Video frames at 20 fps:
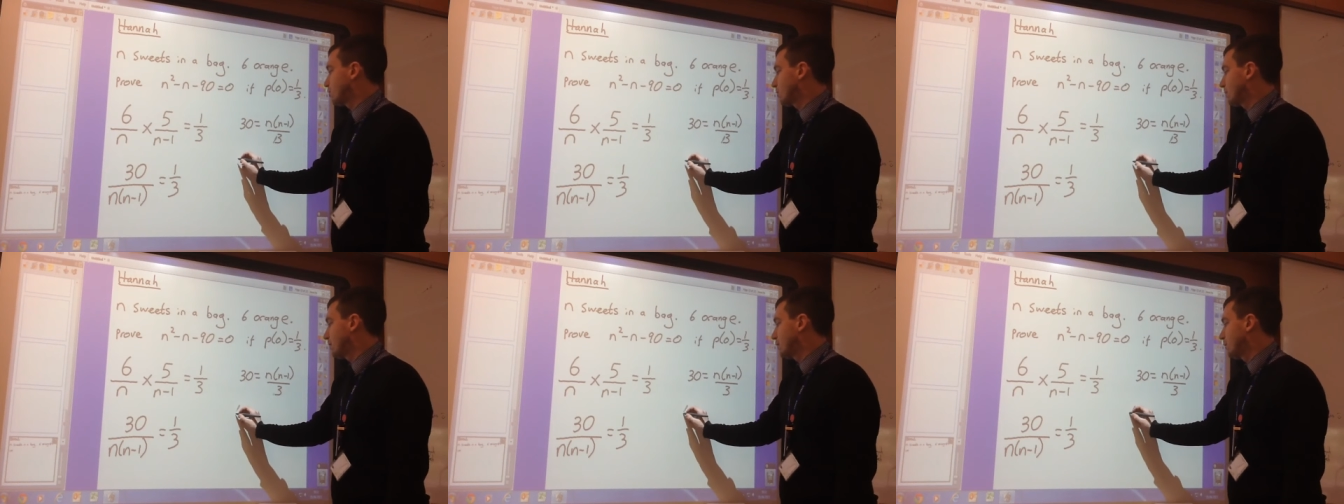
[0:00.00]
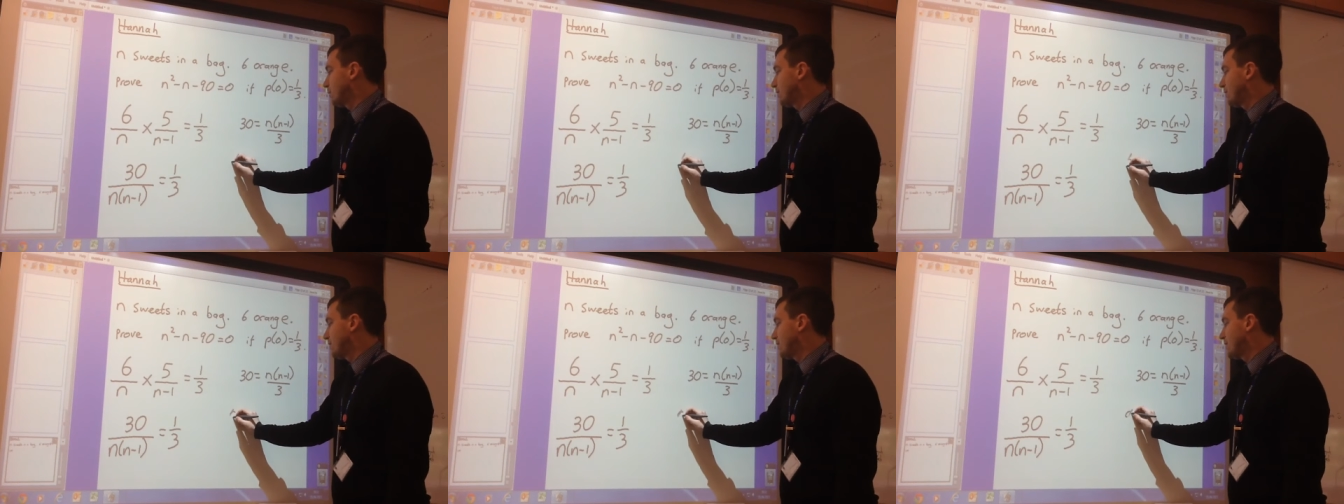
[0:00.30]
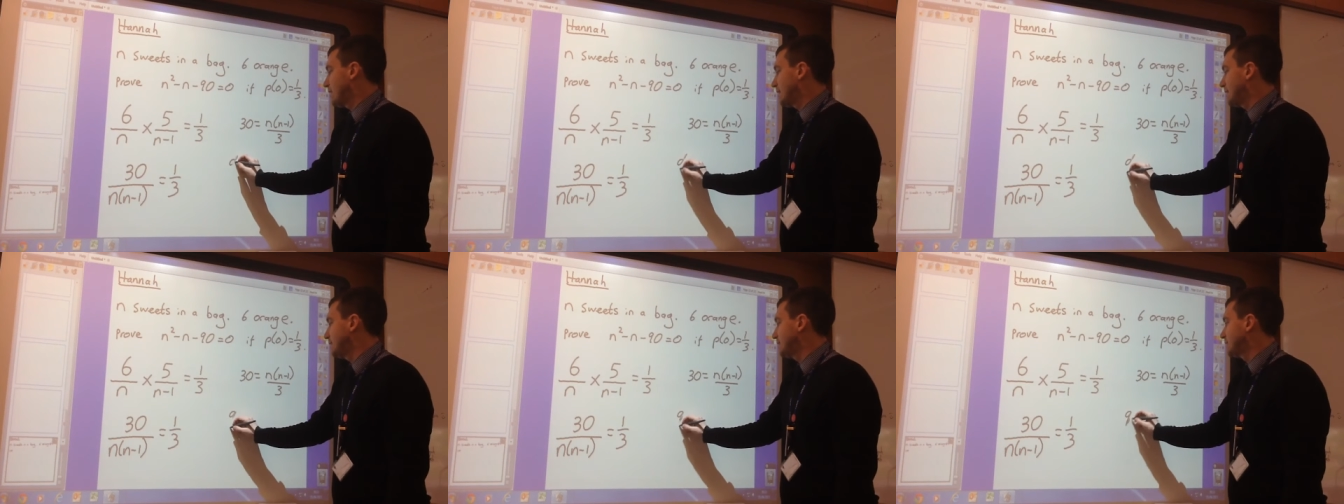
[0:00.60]
so I end up with
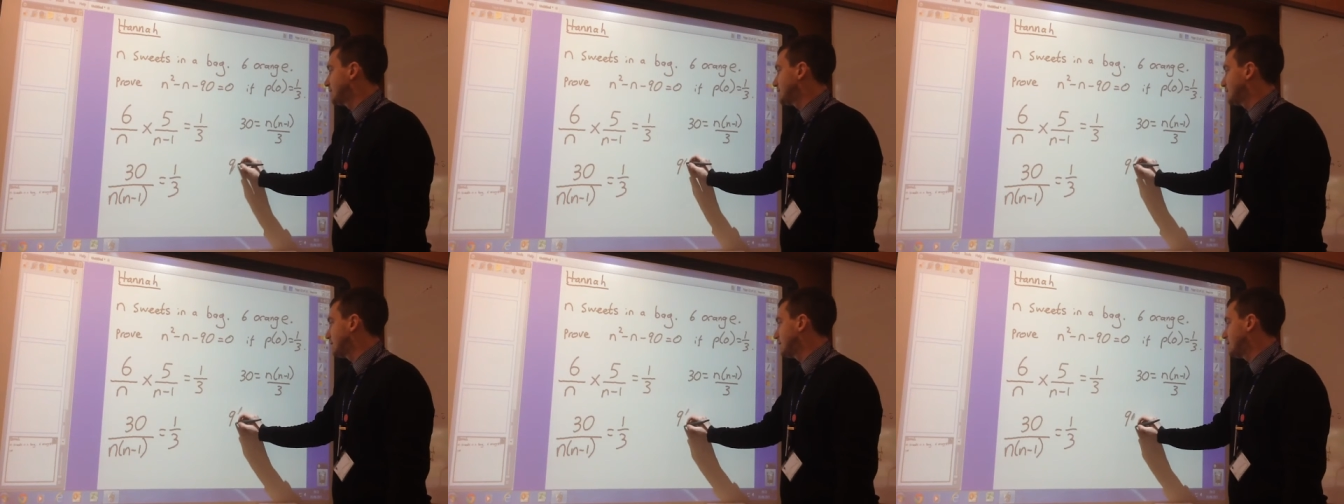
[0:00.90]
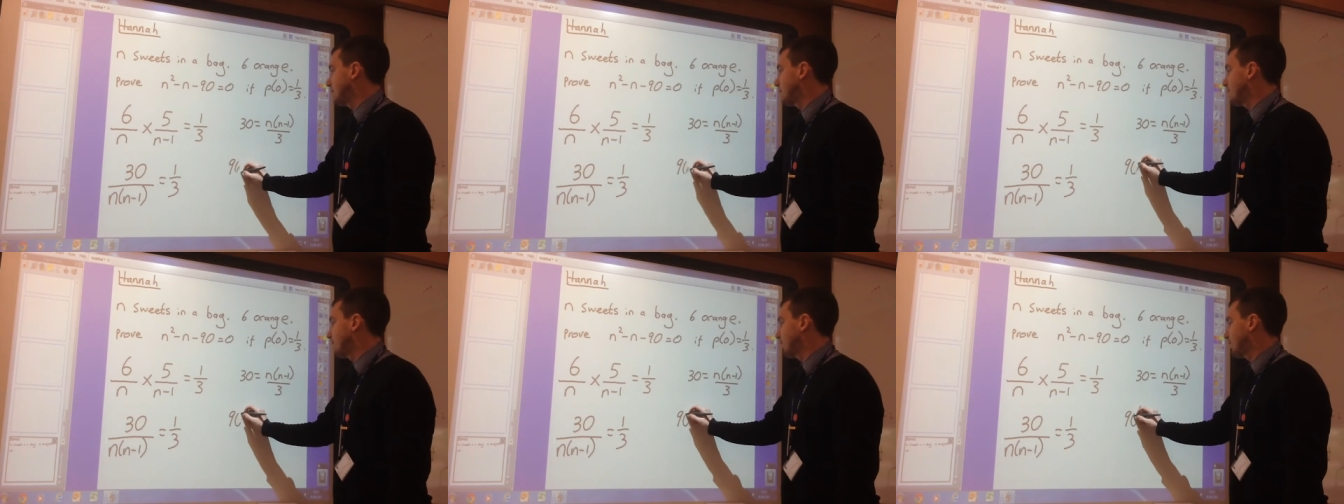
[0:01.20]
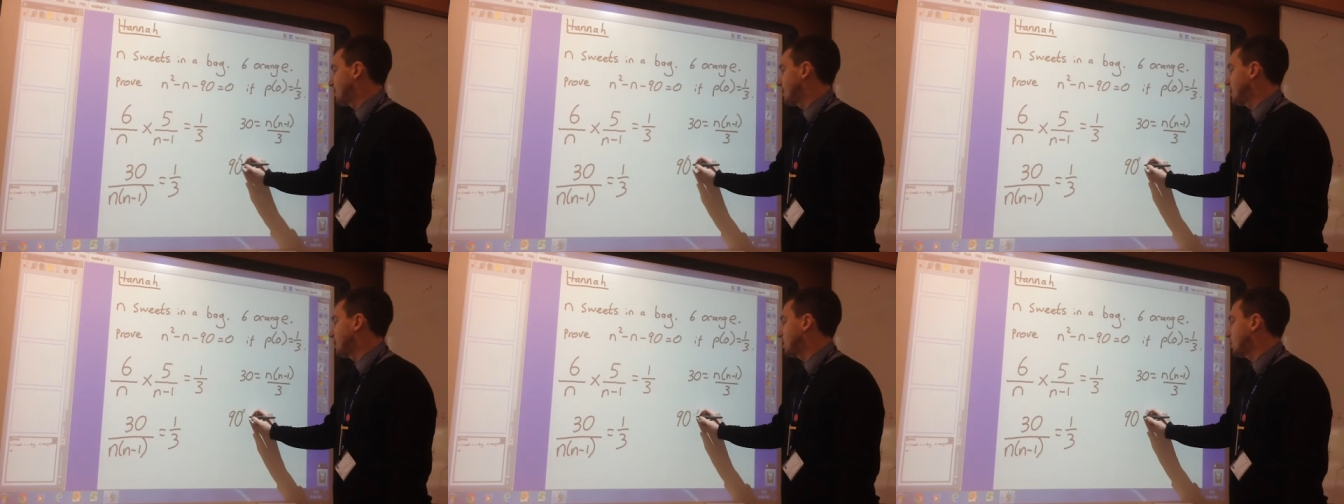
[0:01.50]
90
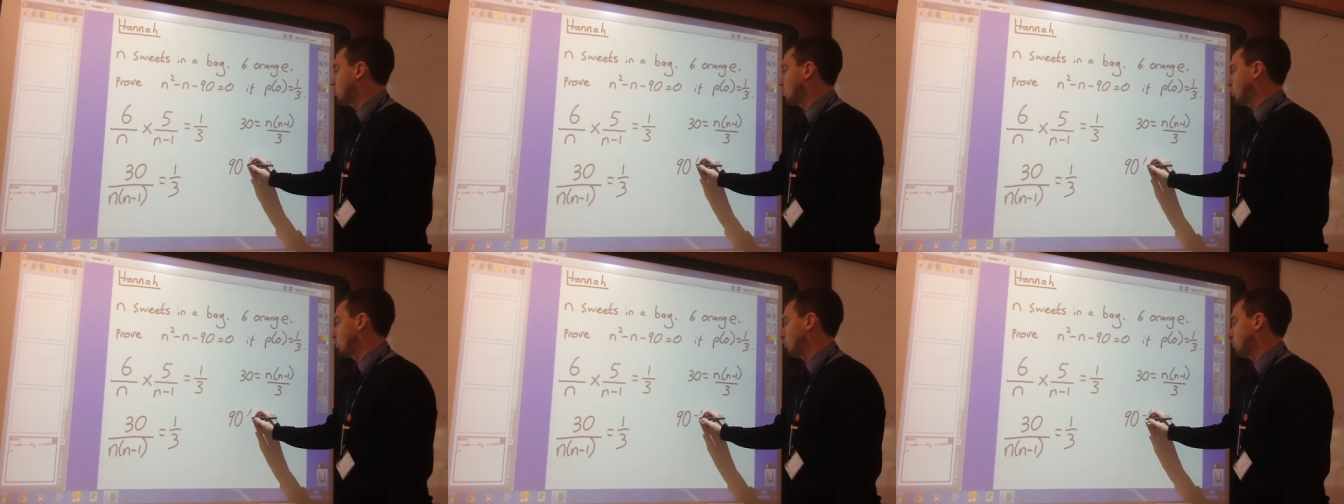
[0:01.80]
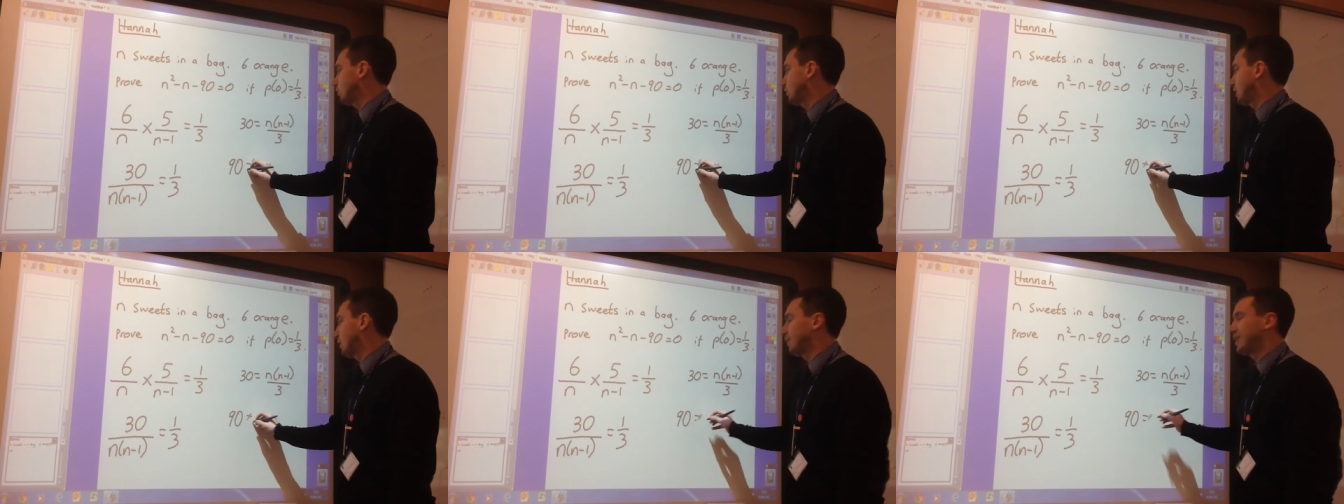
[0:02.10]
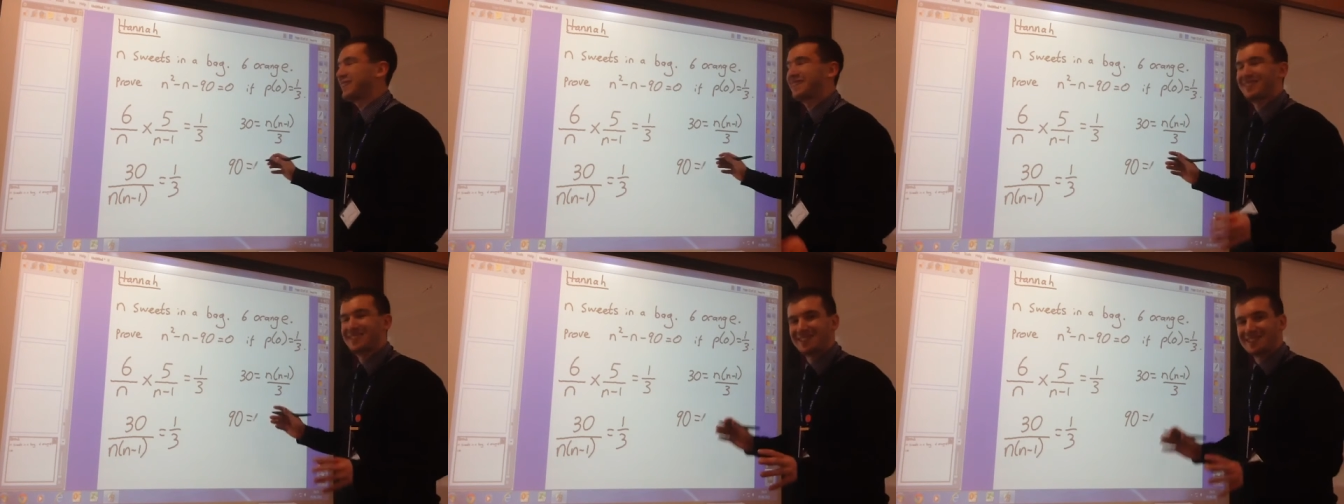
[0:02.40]
equals, now
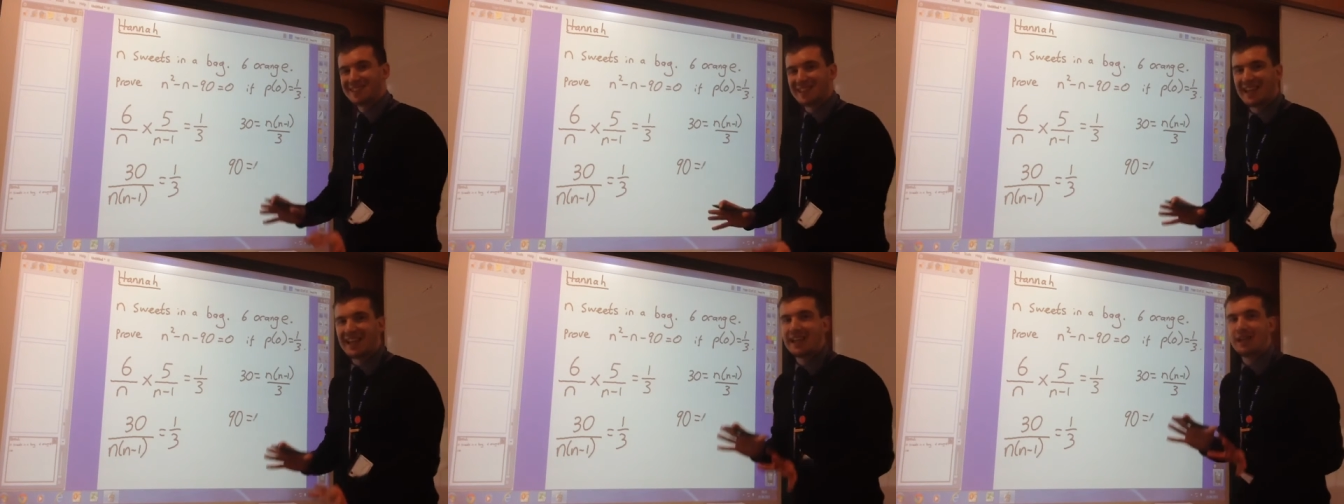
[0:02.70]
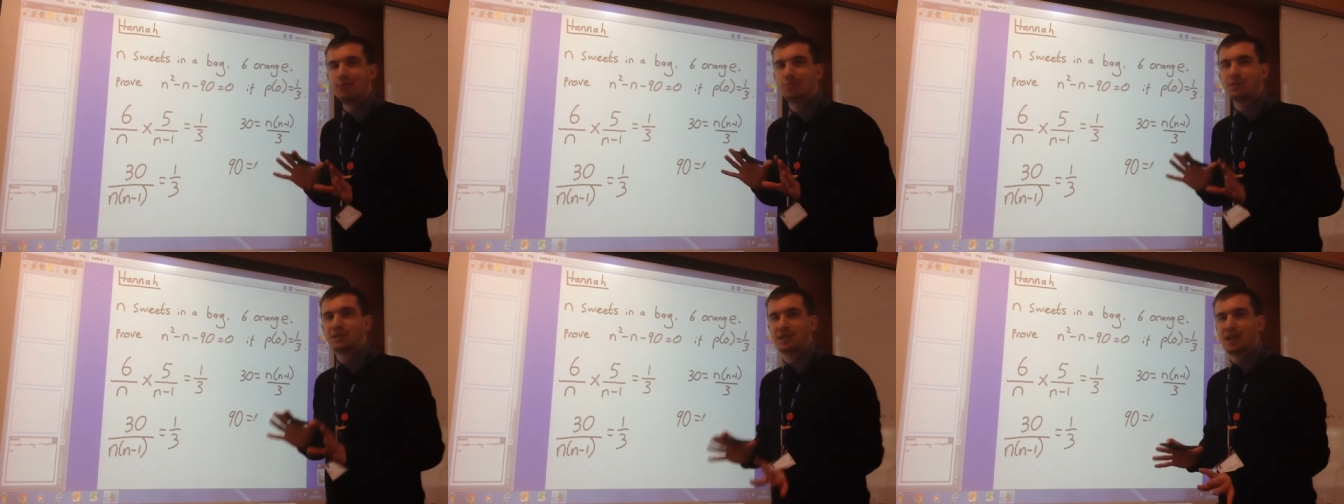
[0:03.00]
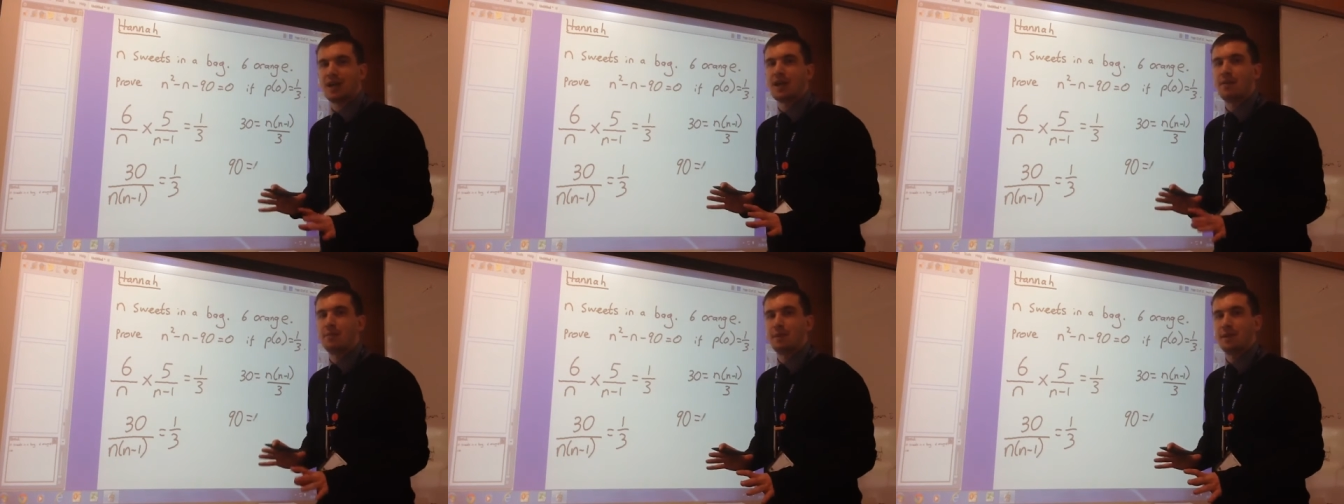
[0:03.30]
at the same
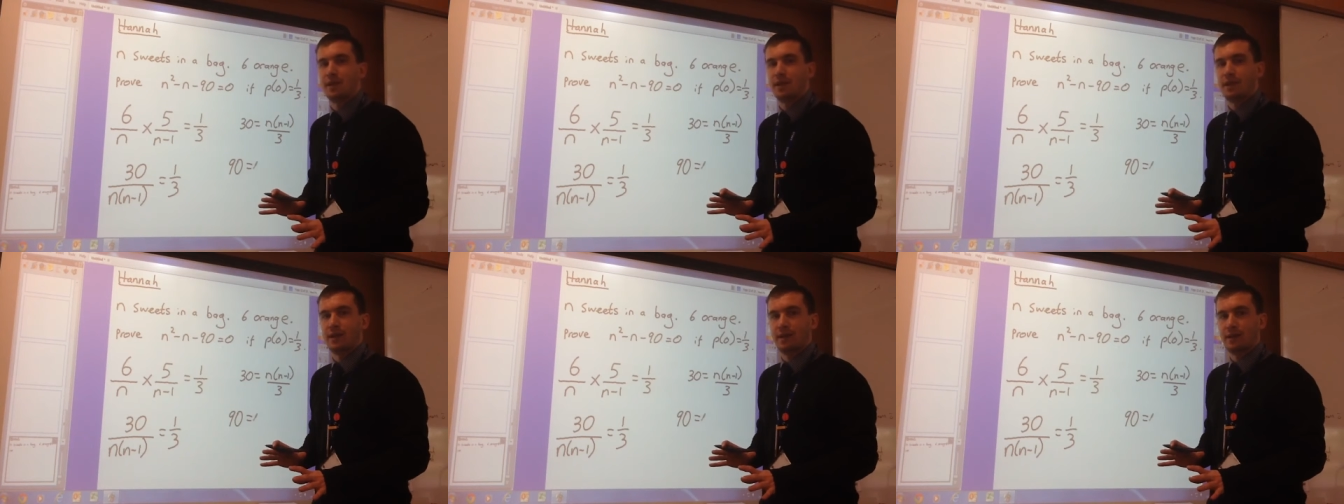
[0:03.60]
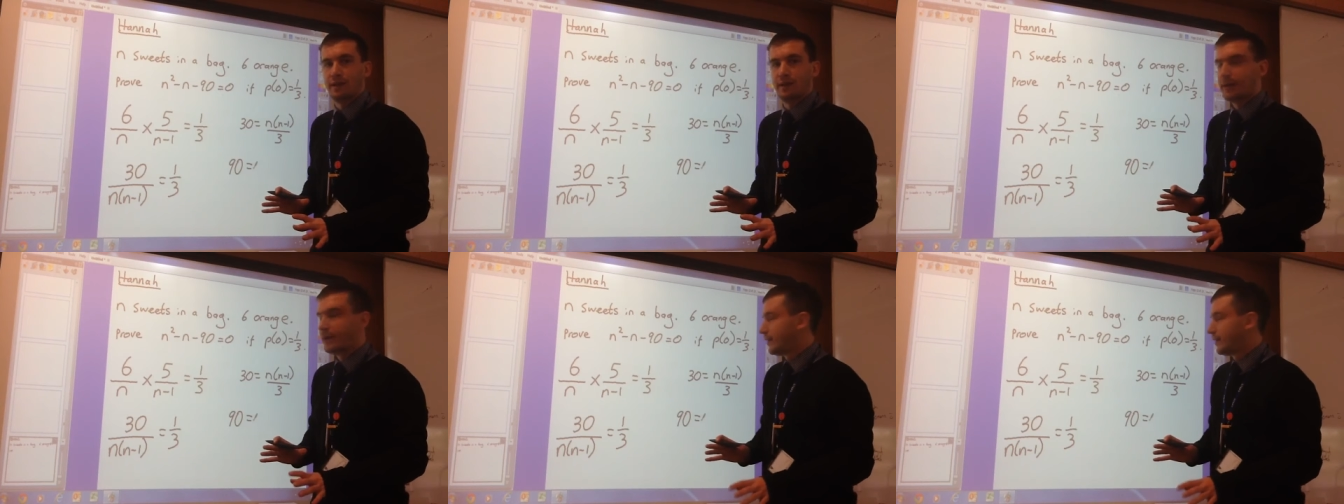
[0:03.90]
time here,